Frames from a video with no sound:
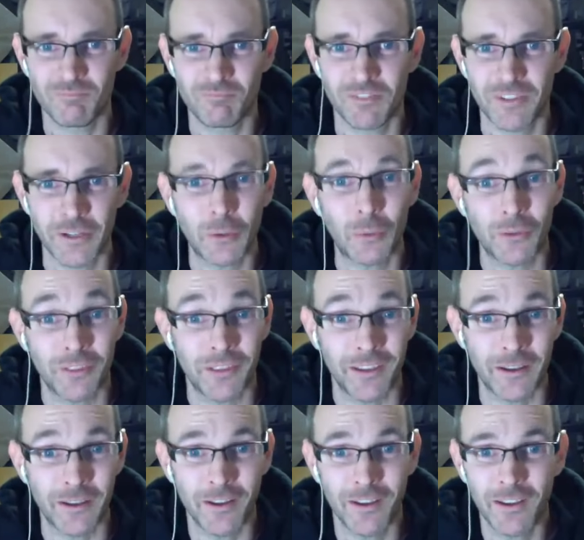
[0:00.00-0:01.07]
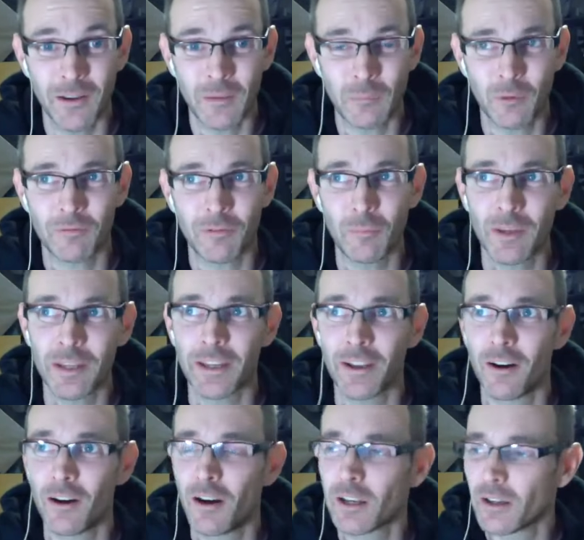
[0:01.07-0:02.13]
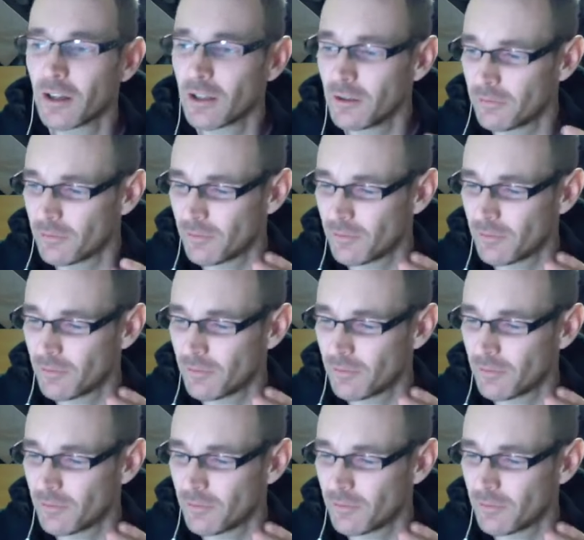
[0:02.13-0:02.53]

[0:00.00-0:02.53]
deal with it. But for yeah. me, I, I kind of...